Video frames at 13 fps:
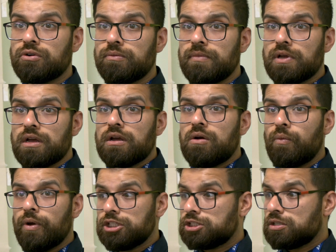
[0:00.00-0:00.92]
room,
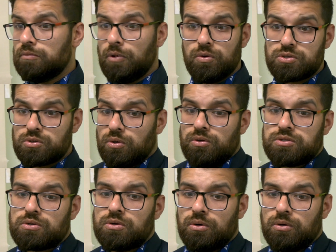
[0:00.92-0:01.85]
which most
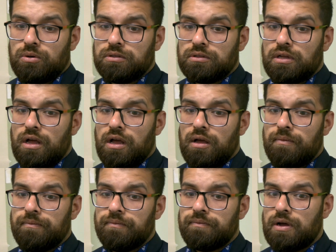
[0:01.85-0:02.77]
schools call
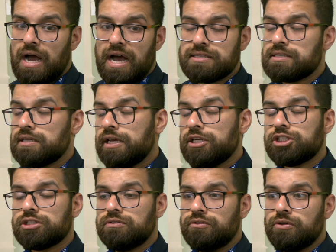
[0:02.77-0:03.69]

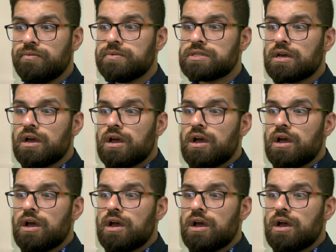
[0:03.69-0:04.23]
isolation rooms,